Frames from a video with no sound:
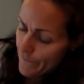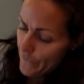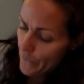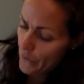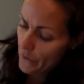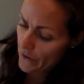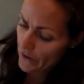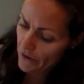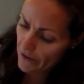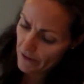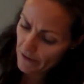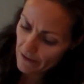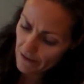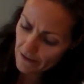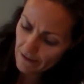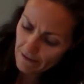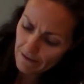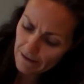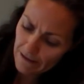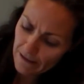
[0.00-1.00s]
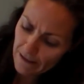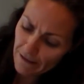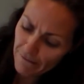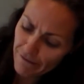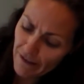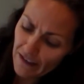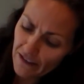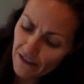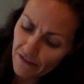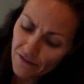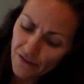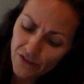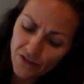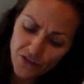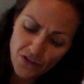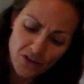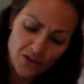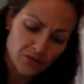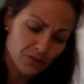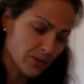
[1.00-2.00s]
for an effective
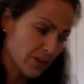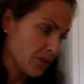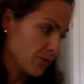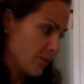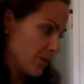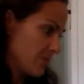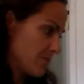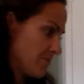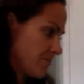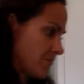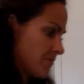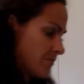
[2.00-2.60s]
starter liquid.